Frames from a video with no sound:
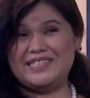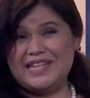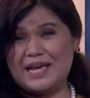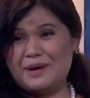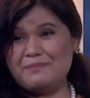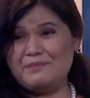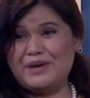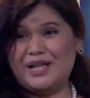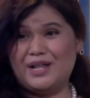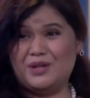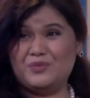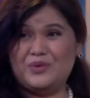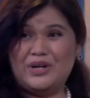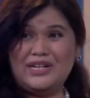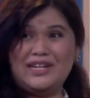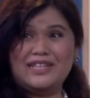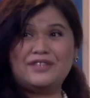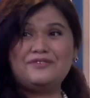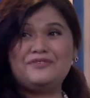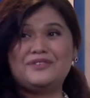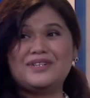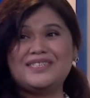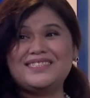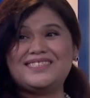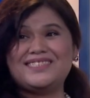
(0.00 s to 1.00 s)
HTML, when
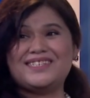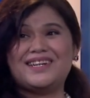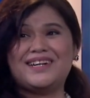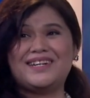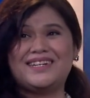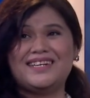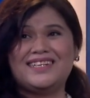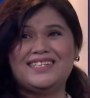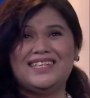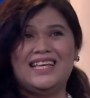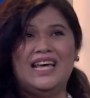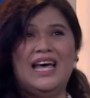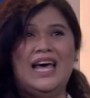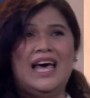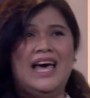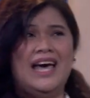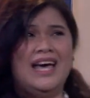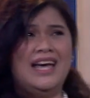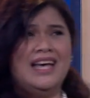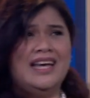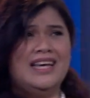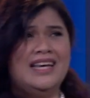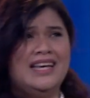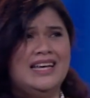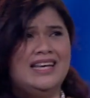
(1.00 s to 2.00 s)
it first started,
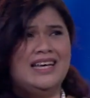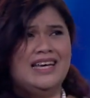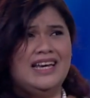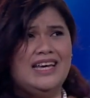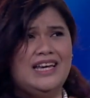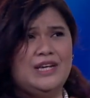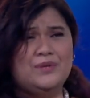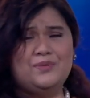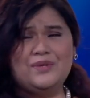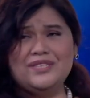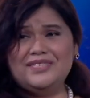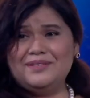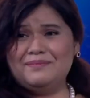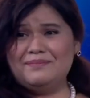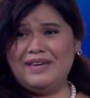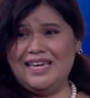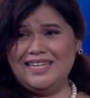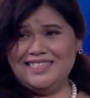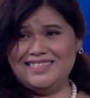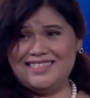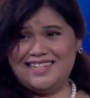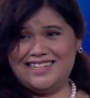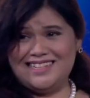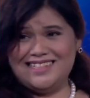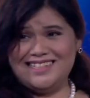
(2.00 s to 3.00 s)
it was
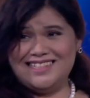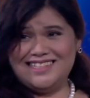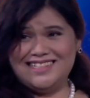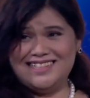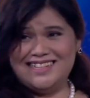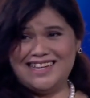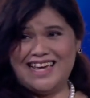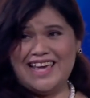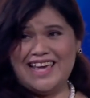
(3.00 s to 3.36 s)
amazing.